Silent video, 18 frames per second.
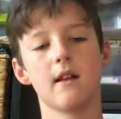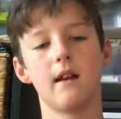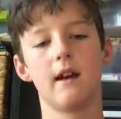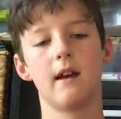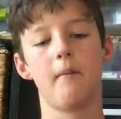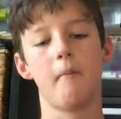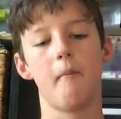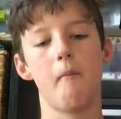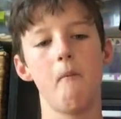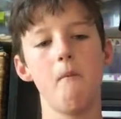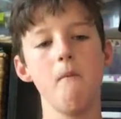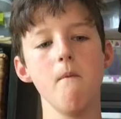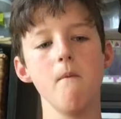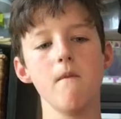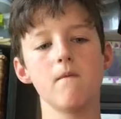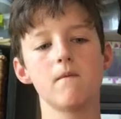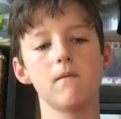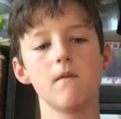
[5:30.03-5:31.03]
And
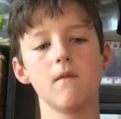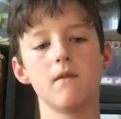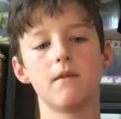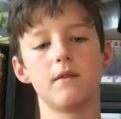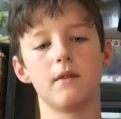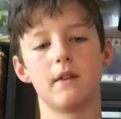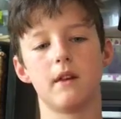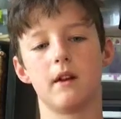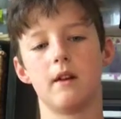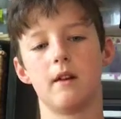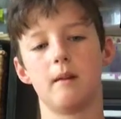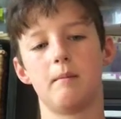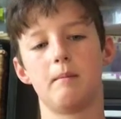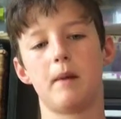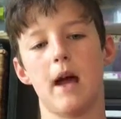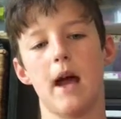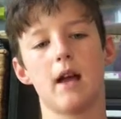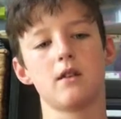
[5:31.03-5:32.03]
the
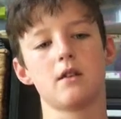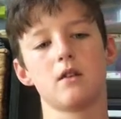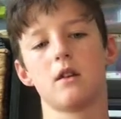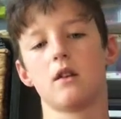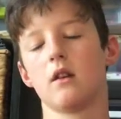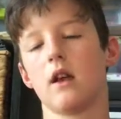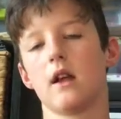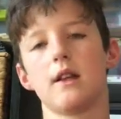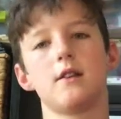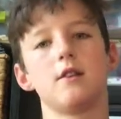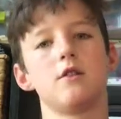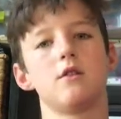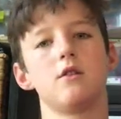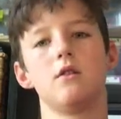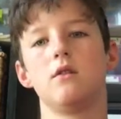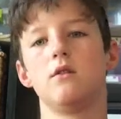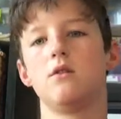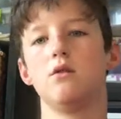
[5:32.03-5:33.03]
bass, they're like,
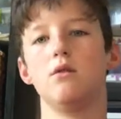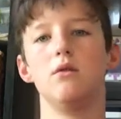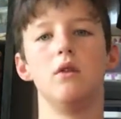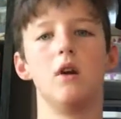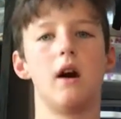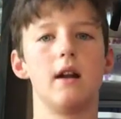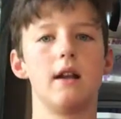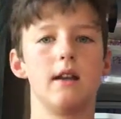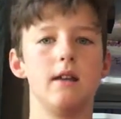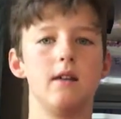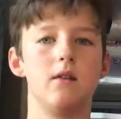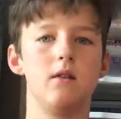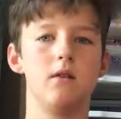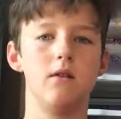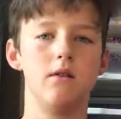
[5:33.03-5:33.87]
just do not eat.